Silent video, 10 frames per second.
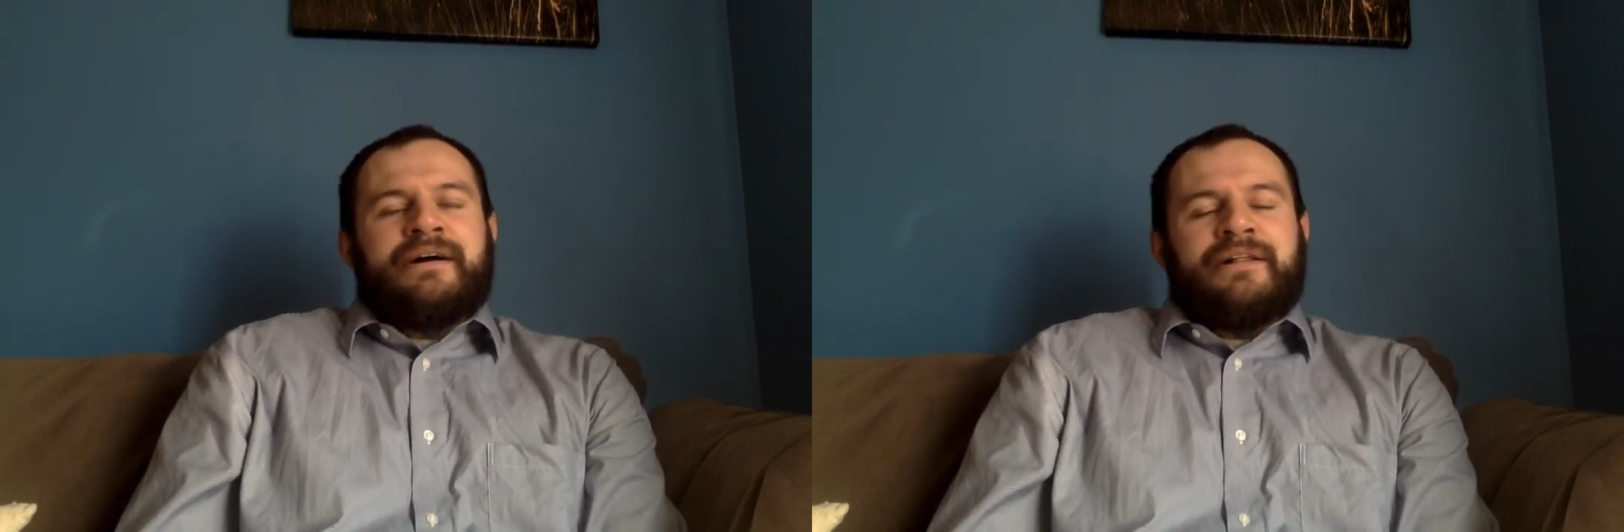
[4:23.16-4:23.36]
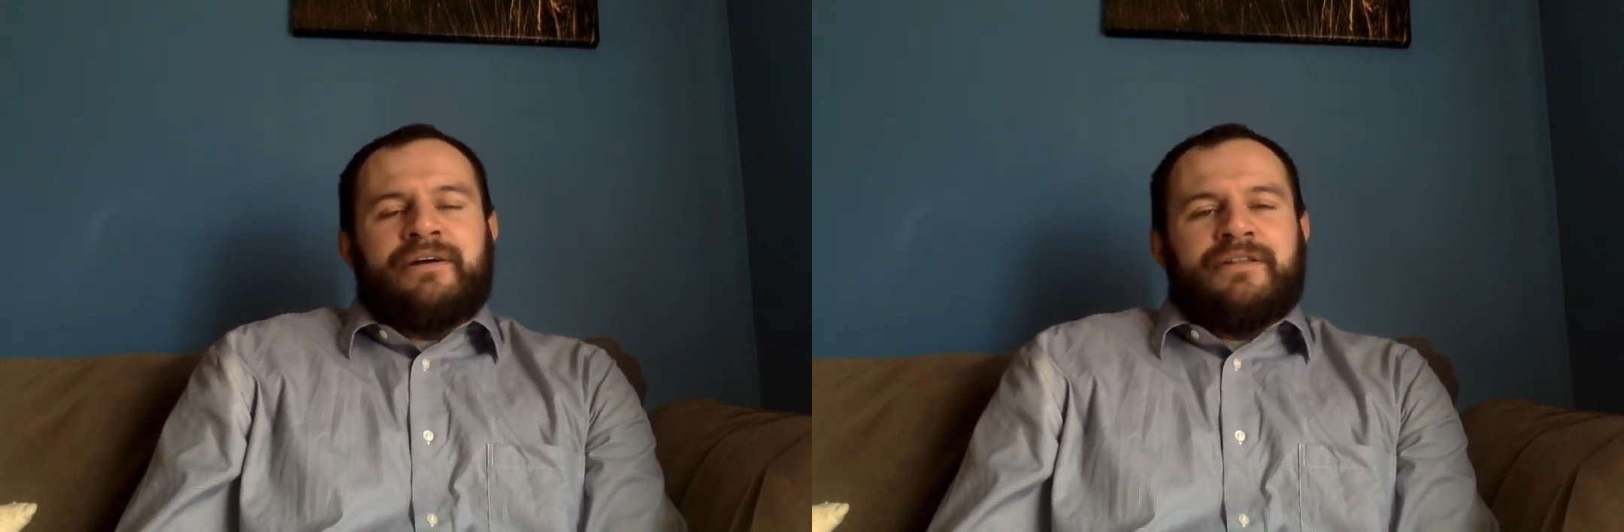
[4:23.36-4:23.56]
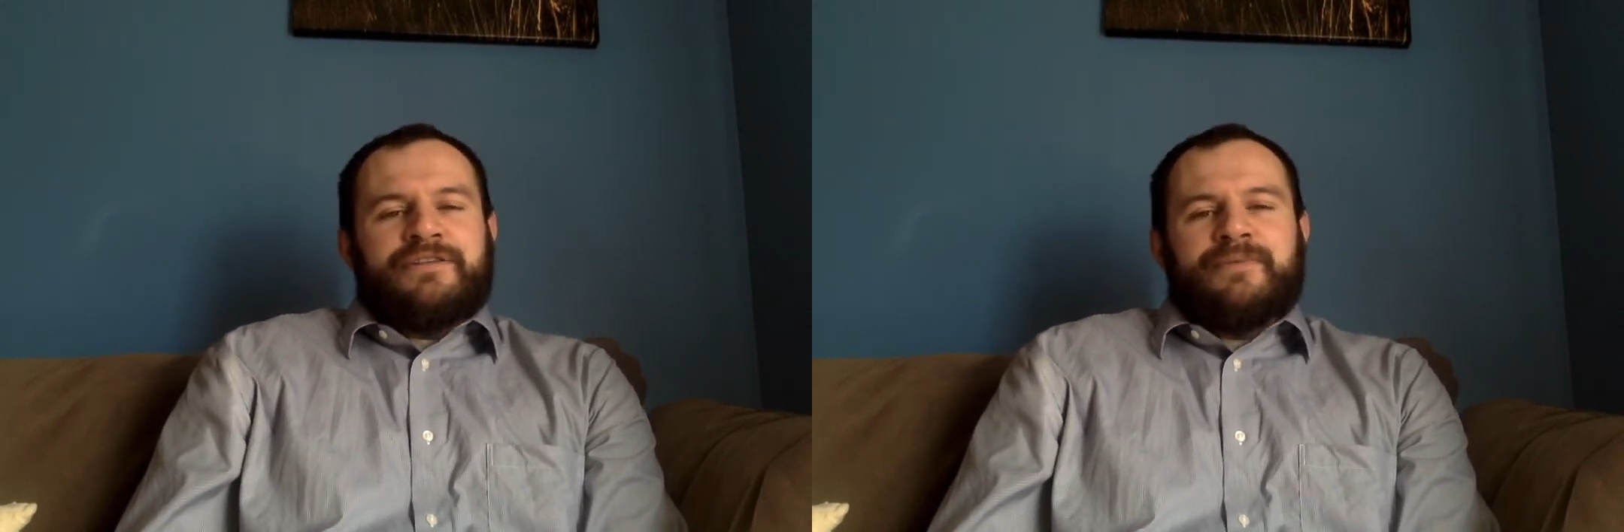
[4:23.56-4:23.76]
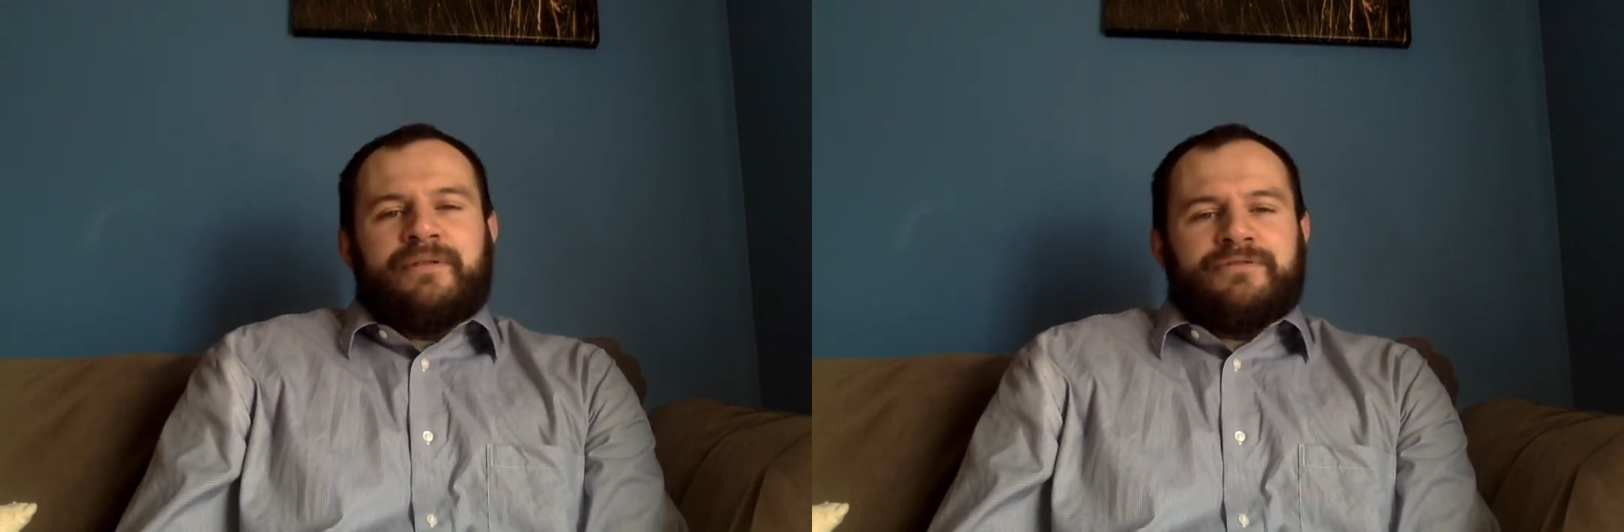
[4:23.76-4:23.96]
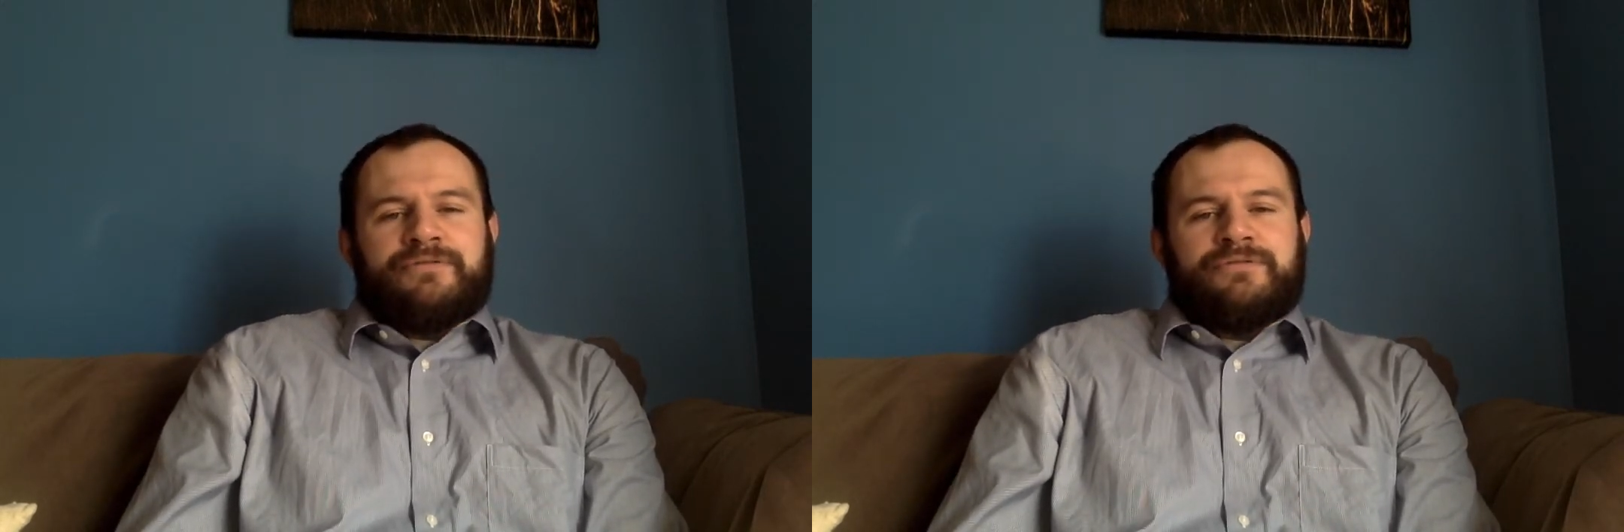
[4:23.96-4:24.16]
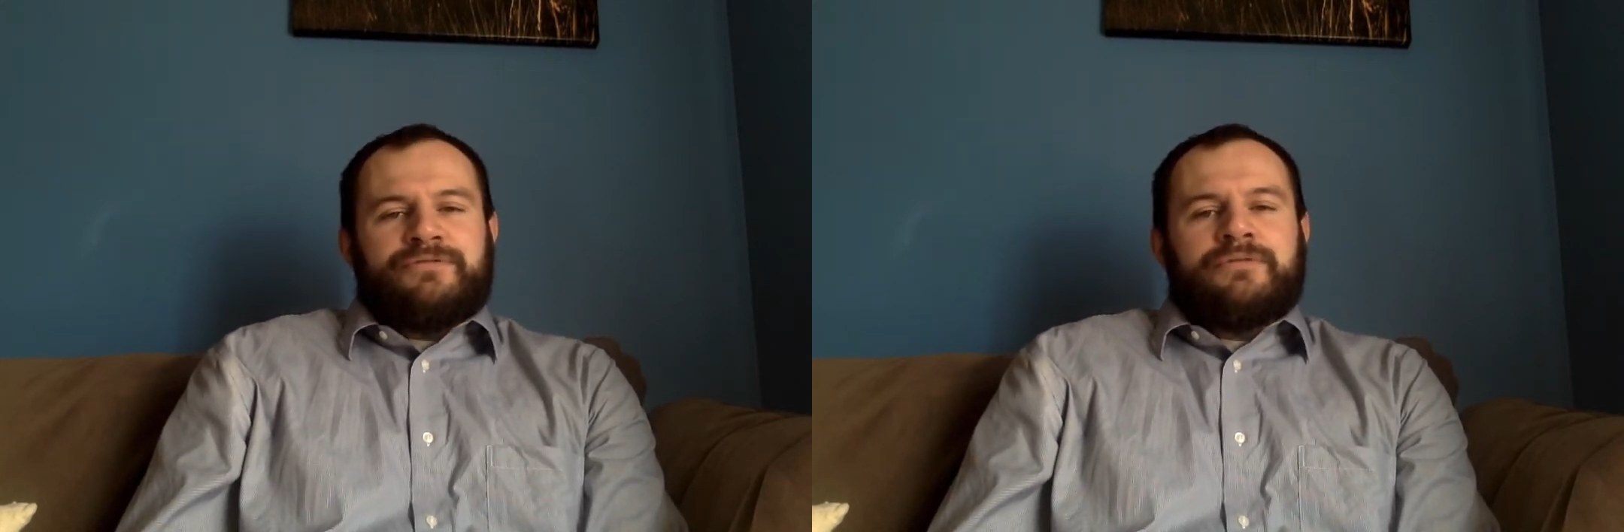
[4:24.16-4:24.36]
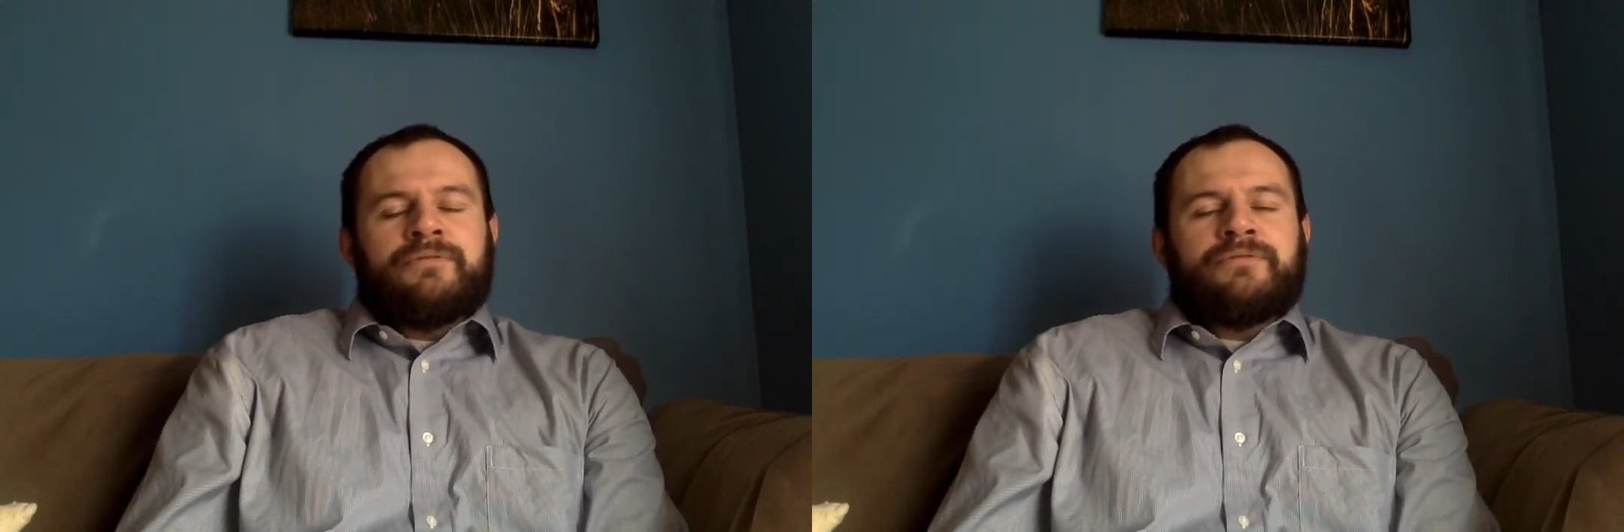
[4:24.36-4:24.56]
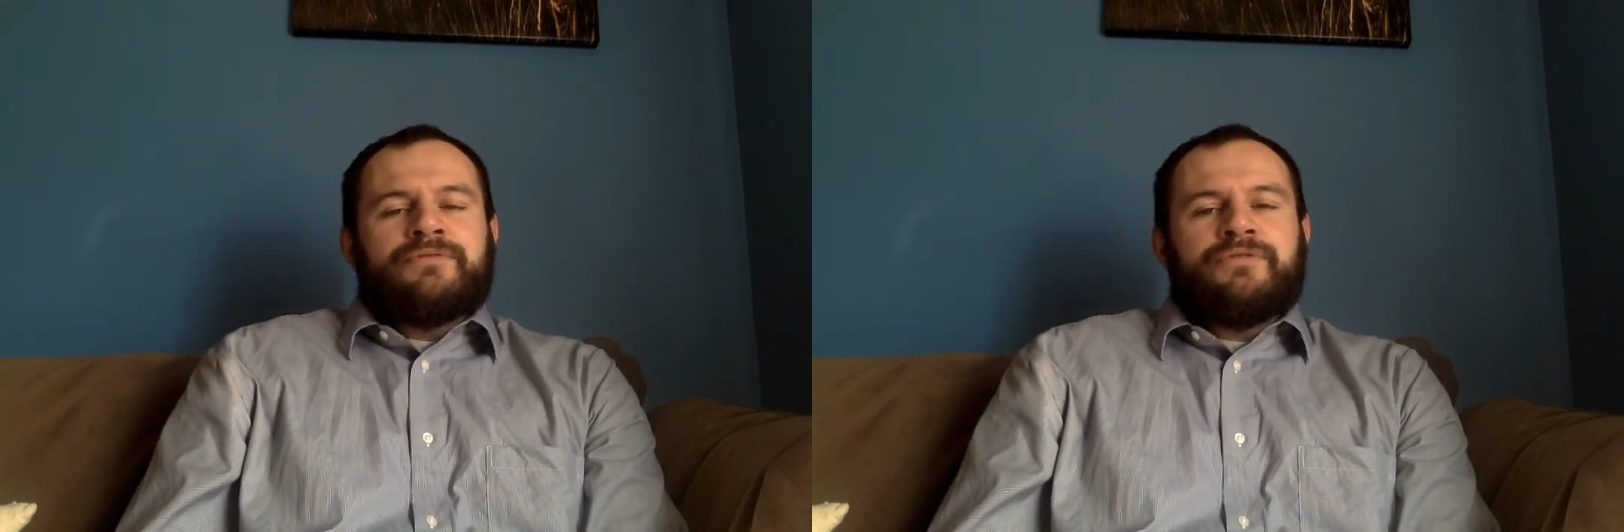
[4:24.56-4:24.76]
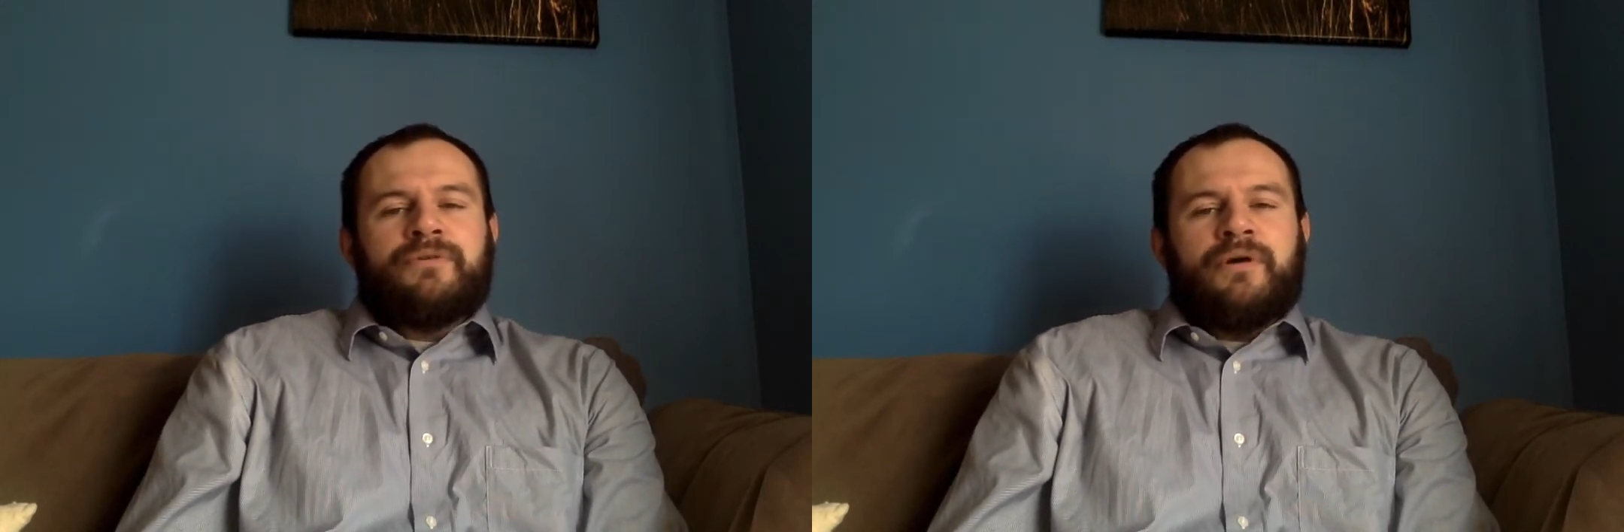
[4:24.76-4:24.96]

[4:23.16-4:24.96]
A lot of the smaller schools too